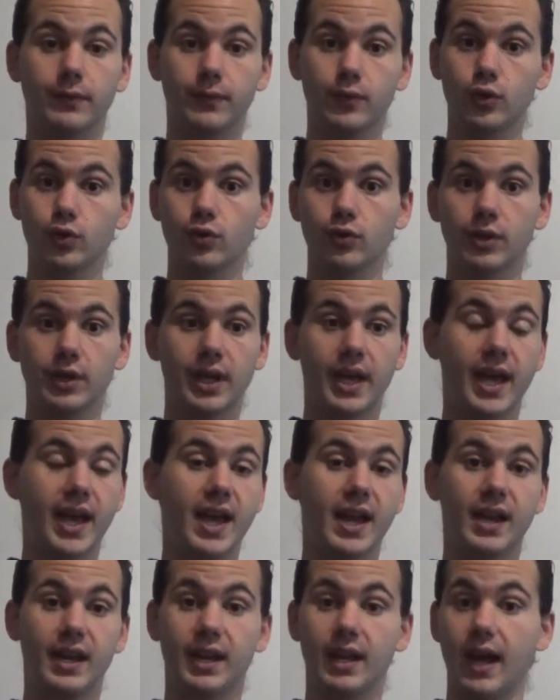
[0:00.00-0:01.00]
food,
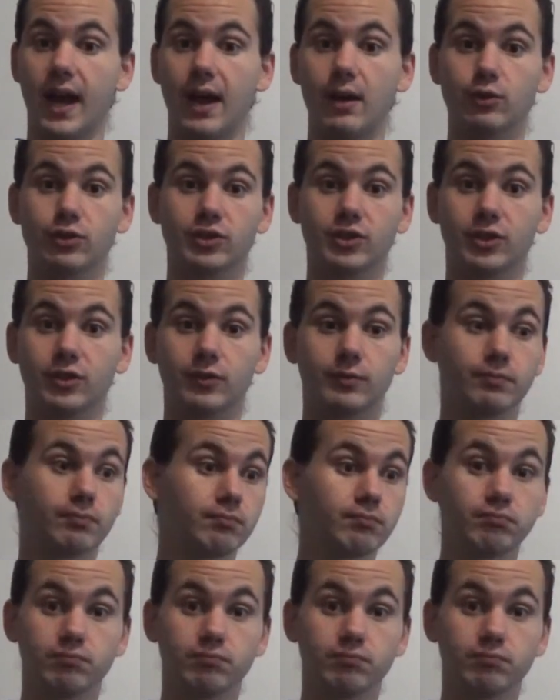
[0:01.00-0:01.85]
and I was just